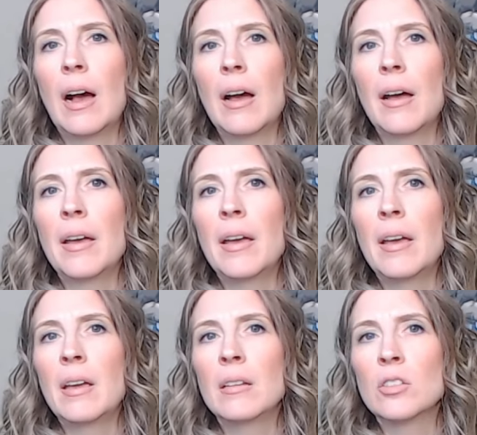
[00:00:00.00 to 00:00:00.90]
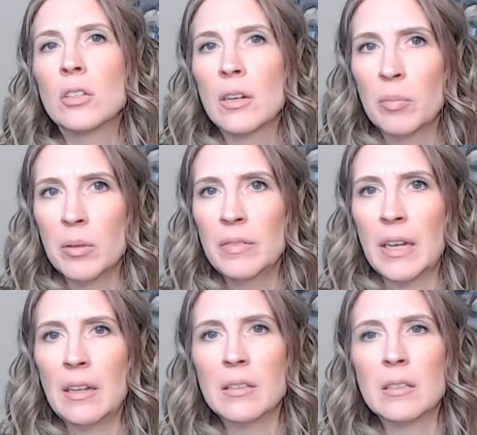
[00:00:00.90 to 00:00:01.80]
I took a couple of
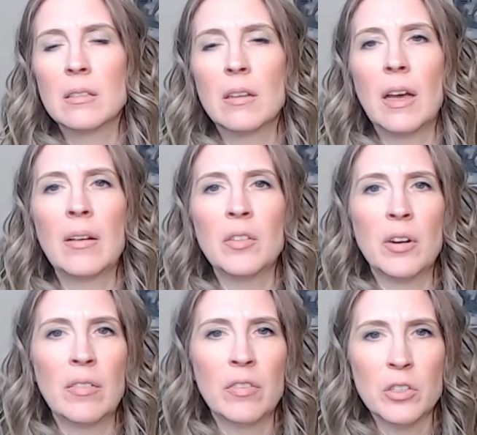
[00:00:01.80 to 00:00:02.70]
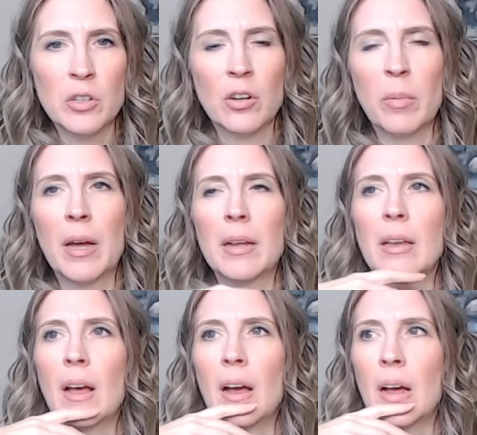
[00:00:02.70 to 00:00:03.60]
days after I first heard about it.